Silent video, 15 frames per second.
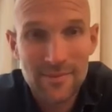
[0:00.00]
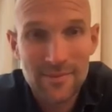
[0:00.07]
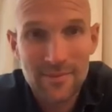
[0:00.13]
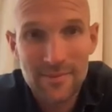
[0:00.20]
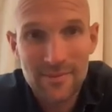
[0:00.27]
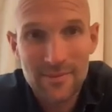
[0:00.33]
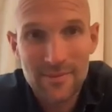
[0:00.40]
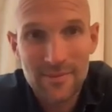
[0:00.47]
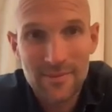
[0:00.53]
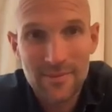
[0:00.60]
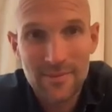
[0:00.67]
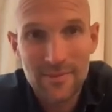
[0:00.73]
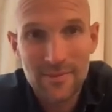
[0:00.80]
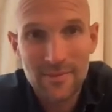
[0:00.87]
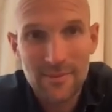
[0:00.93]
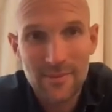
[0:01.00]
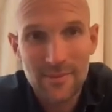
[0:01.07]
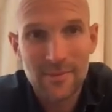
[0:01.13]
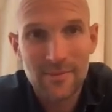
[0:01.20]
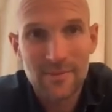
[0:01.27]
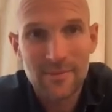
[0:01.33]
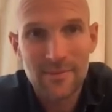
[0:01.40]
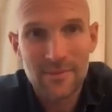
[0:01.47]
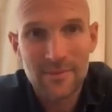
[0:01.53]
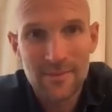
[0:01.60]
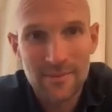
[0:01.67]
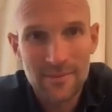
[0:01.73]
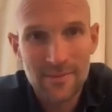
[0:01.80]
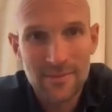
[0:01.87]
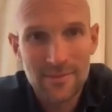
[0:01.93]

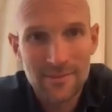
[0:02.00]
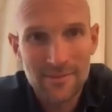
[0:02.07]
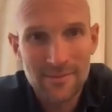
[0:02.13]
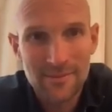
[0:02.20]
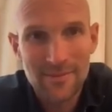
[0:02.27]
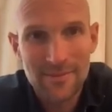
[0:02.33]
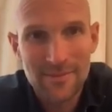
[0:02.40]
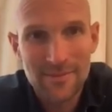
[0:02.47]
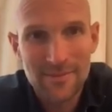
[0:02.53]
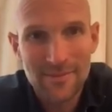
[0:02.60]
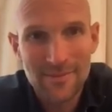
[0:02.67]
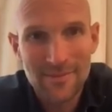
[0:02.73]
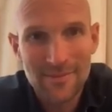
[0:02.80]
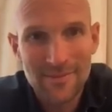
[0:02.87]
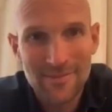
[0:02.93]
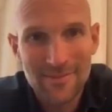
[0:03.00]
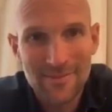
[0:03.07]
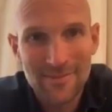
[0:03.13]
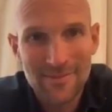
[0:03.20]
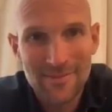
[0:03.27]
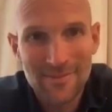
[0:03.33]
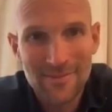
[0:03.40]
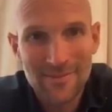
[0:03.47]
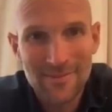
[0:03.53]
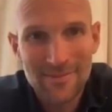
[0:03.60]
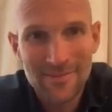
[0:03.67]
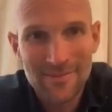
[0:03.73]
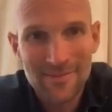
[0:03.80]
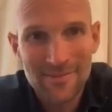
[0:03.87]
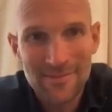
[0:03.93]

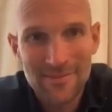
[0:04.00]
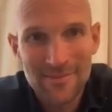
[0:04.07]
This person isn't speaking.